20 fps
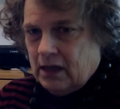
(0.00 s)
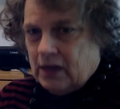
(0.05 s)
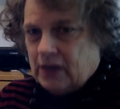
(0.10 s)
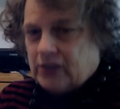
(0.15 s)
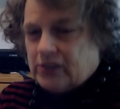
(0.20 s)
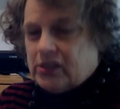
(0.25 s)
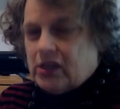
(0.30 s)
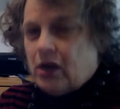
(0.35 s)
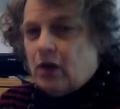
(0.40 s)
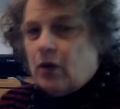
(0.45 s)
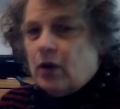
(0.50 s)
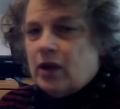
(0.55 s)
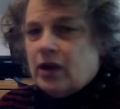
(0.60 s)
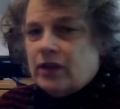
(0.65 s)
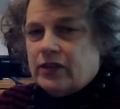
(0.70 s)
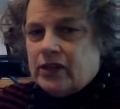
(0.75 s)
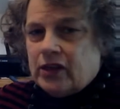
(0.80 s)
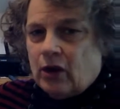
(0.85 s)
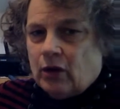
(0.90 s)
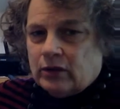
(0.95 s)
So
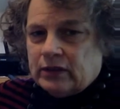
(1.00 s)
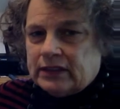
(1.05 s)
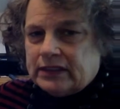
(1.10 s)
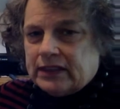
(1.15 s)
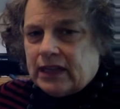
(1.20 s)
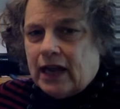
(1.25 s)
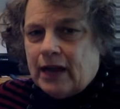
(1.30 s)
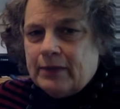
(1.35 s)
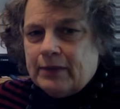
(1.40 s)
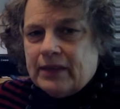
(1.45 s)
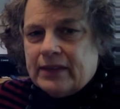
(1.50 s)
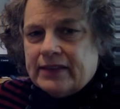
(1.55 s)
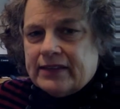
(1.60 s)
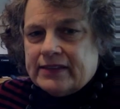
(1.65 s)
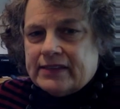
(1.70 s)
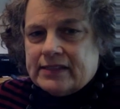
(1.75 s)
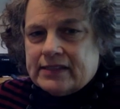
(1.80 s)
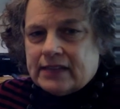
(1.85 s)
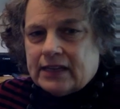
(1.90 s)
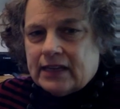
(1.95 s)
the only time that
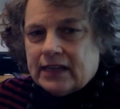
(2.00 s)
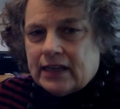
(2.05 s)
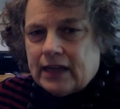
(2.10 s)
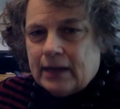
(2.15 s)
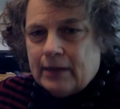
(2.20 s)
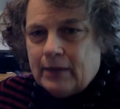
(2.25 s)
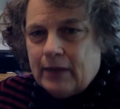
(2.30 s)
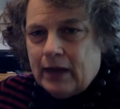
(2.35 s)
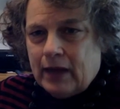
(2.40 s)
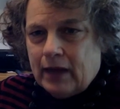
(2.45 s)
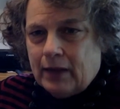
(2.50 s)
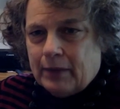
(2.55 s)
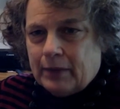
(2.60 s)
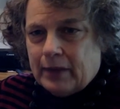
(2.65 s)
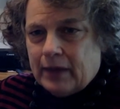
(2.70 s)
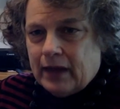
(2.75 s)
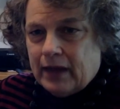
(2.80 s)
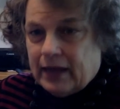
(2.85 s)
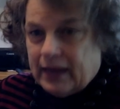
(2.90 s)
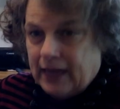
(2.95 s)
this is going to come up,
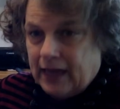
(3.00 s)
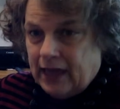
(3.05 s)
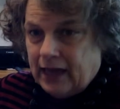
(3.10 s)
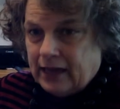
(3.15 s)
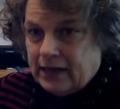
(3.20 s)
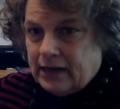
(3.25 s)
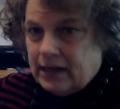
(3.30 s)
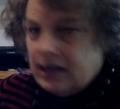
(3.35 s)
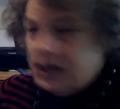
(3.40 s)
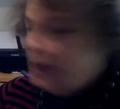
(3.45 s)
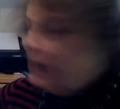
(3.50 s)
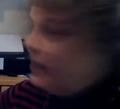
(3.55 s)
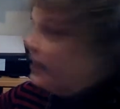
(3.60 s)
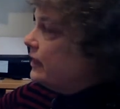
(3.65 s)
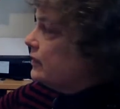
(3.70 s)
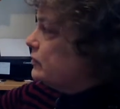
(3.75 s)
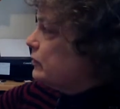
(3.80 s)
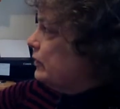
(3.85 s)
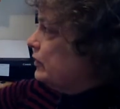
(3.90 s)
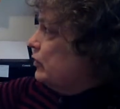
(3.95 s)
again,
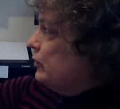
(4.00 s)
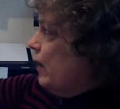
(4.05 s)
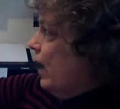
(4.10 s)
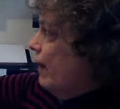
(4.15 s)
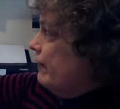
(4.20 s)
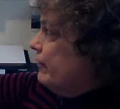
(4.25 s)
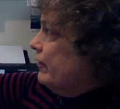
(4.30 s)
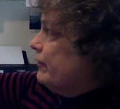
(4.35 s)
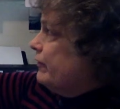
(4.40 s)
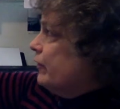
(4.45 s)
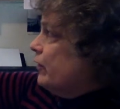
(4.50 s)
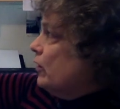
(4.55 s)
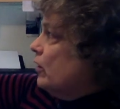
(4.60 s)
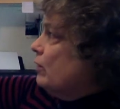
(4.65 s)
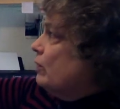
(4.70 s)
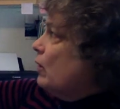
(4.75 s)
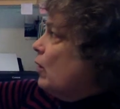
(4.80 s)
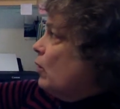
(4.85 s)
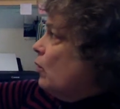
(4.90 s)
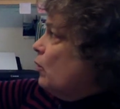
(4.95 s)
is when you have a verb
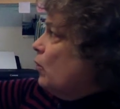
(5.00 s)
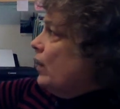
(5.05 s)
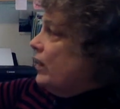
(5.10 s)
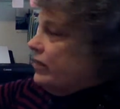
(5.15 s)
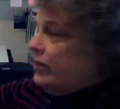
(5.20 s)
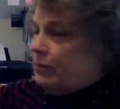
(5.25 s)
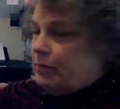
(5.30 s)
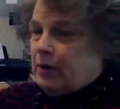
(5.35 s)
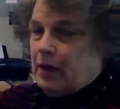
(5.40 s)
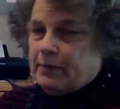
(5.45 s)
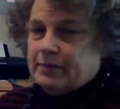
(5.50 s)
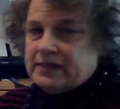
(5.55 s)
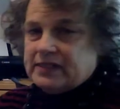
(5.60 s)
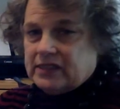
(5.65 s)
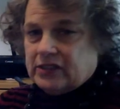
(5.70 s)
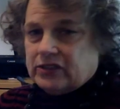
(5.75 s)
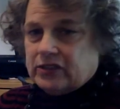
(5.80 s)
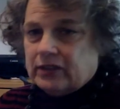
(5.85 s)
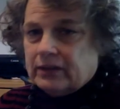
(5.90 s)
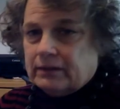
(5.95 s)
with a
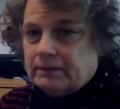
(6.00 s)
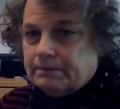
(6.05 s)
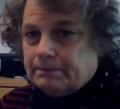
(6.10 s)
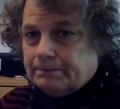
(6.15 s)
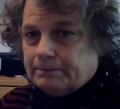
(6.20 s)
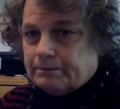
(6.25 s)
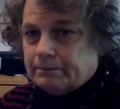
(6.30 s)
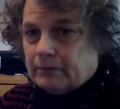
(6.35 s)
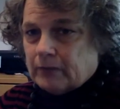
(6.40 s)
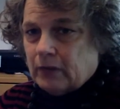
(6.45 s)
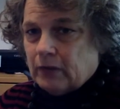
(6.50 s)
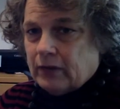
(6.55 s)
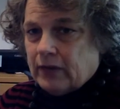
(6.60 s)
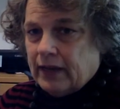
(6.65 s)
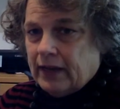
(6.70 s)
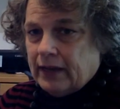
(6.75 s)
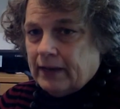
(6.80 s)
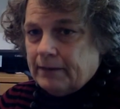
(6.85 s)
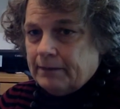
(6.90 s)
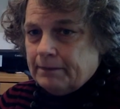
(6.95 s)
preposition.
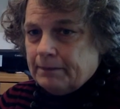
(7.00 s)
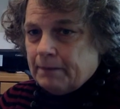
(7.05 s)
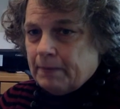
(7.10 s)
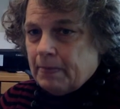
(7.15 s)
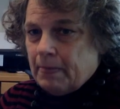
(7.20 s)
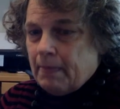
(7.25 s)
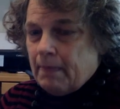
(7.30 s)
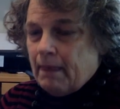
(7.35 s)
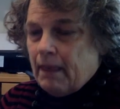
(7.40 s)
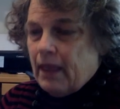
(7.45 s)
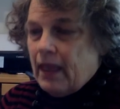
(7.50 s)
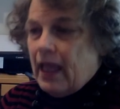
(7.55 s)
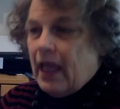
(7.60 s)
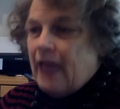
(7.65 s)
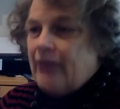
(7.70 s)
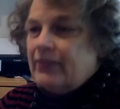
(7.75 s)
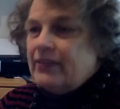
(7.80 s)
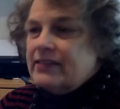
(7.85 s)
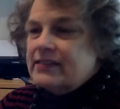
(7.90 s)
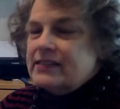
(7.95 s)
Okay?
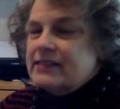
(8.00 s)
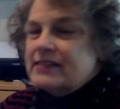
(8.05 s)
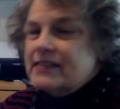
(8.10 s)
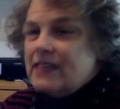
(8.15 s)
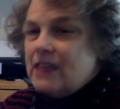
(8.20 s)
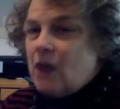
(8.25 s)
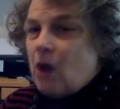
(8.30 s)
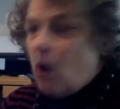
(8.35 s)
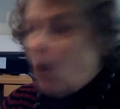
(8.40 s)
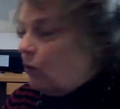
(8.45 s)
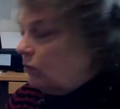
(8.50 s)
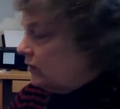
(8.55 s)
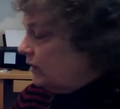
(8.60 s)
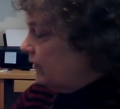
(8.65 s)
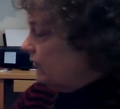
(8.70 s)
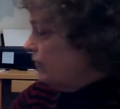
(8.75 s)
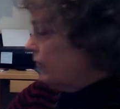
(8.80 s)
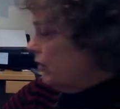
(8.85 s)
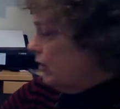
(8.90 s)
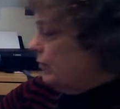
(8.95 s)
And this is the only
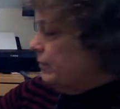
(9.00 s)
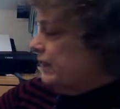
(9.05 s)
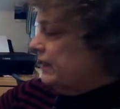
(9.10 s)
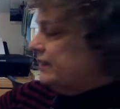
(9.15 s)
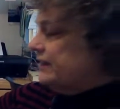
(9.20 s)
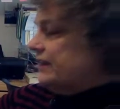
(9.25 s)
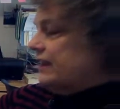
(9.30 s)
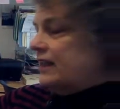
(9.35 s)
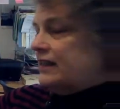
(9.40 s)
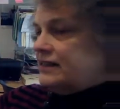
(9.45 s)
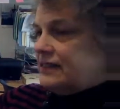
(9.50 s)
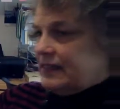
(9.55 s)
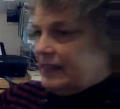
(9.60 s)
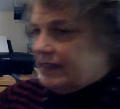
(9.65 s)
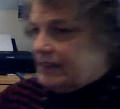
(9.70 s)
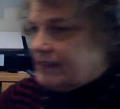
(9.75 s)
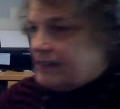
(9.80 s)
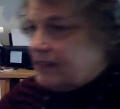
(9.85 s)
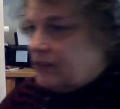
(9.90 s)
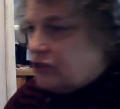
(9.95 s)
verb that does
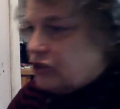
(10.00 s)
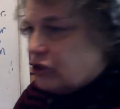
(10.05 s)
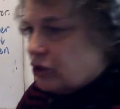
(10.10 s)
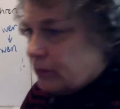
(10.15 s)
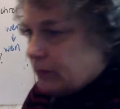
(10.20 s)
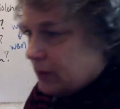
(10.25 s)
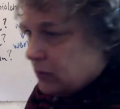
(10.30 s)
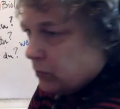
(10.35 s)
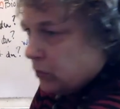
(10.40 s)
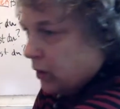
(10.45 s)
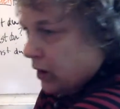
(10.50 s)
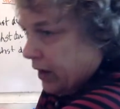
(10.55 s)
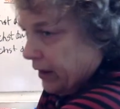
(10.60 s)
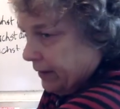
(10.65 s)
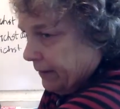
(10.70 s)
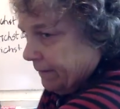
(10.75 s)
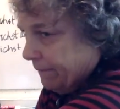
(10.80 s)
this in German 1.